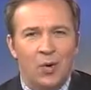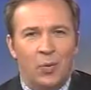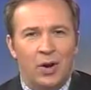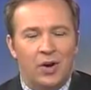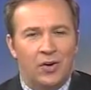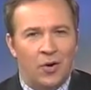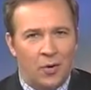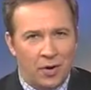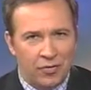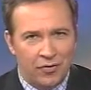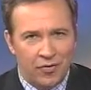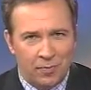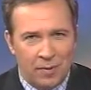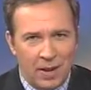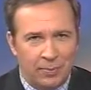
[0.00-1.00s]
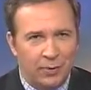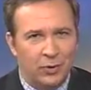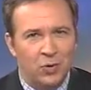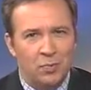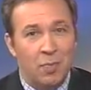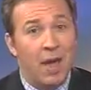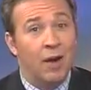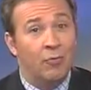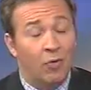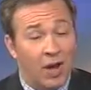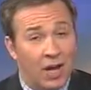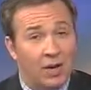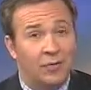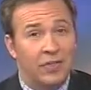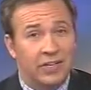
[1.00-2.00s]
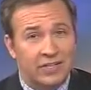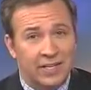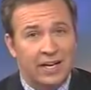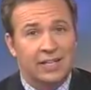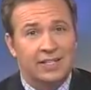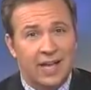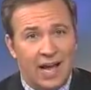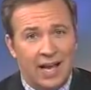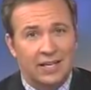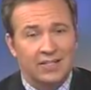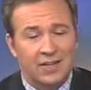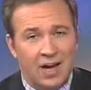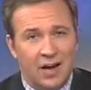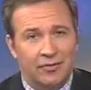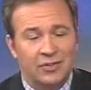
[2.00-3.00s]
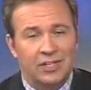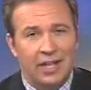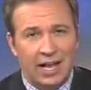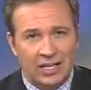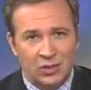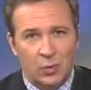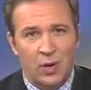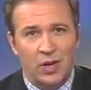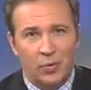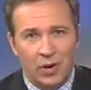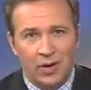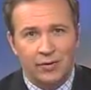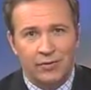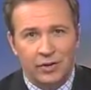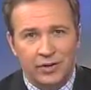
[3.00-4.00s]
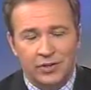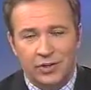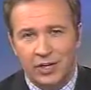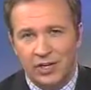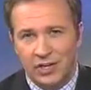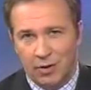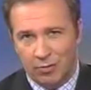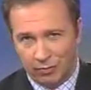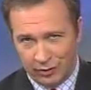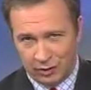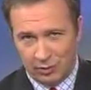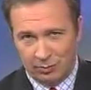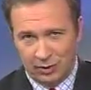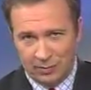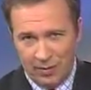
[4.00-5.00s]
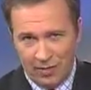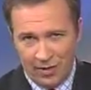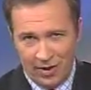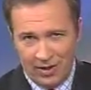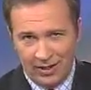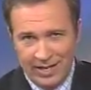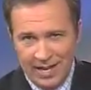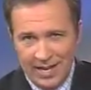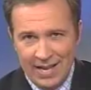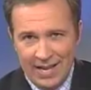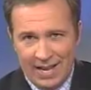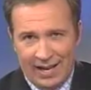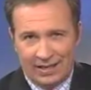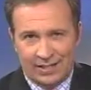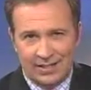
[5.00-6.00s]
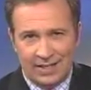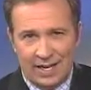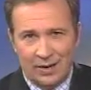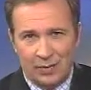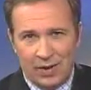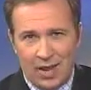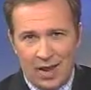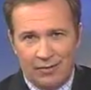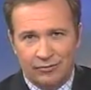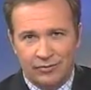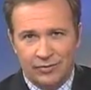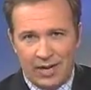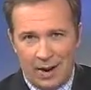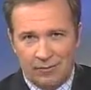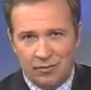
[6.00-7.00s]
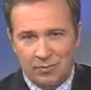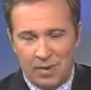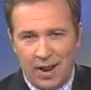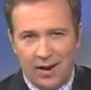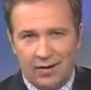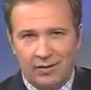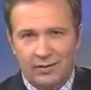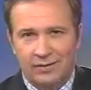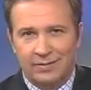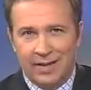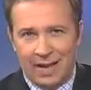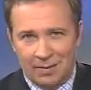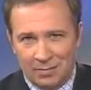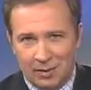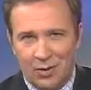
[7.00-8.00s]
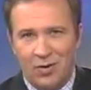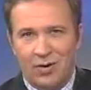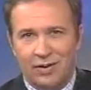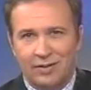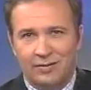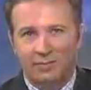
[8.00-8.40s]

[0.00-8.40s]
We are going through the people who may run for the state's highest office. Last week, we interviewed Attorney General Richard Blumenthal, and today we have Stamford Mayor Dan Malloy.